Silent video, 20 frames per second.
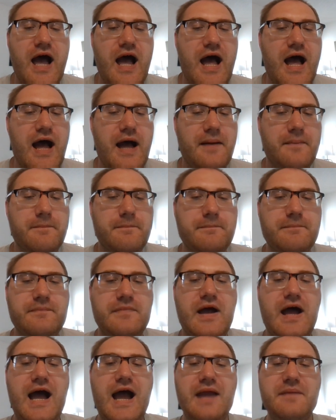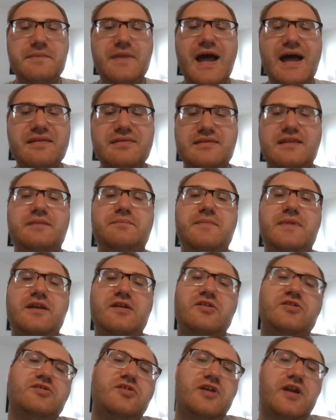I'm not the
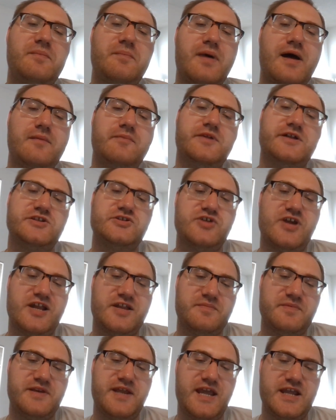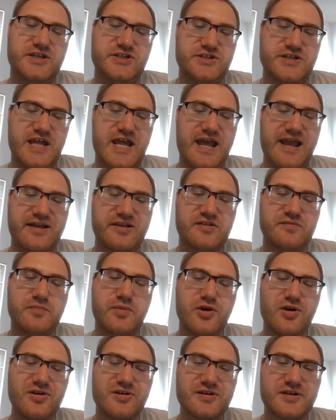Minnesota public transportation
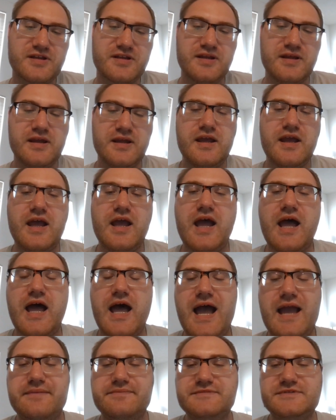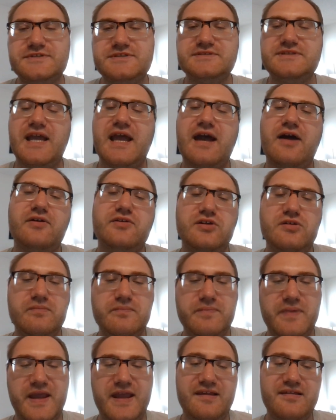expert. I'm just telling you
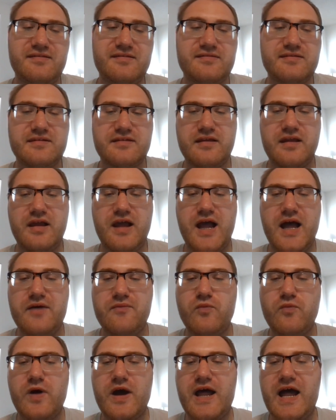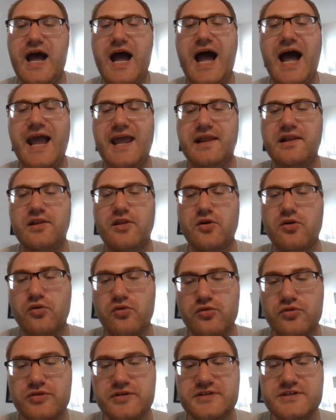based on what I
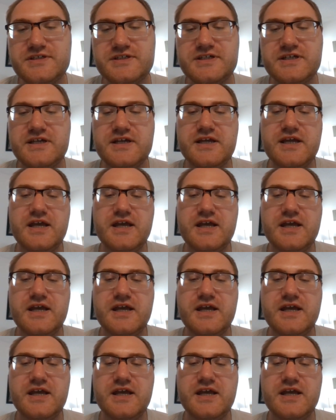learned